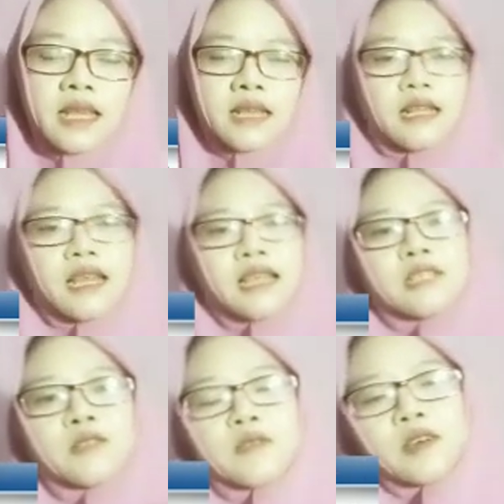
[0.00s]
Analyze
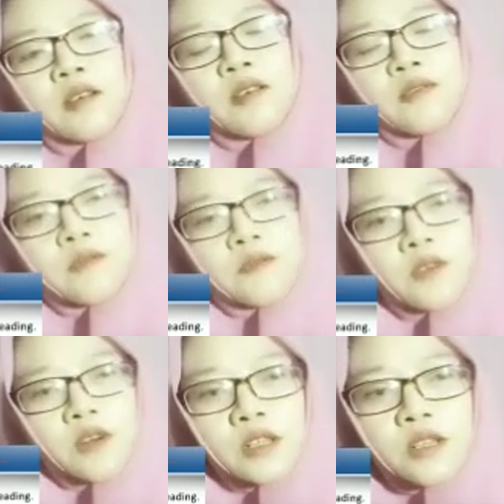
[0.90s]
the word
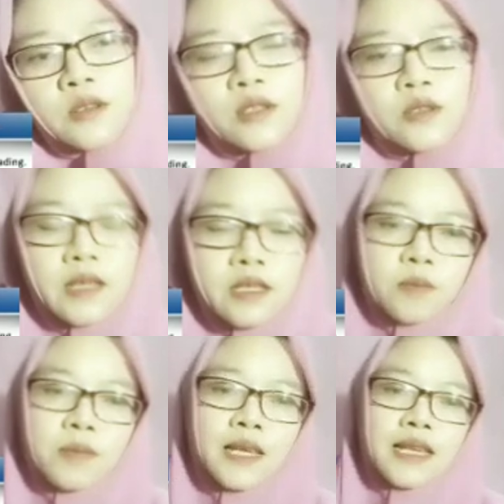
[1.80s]
for clues to
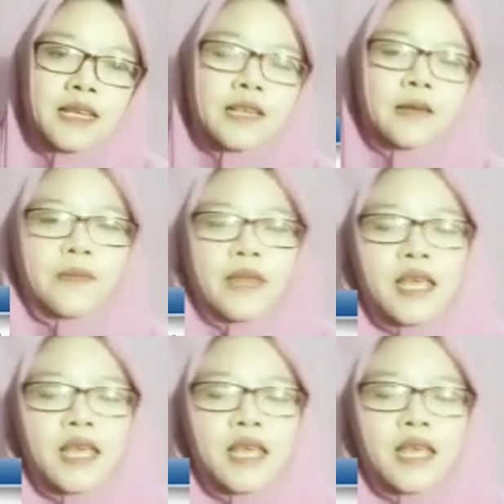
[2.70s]
its meaning.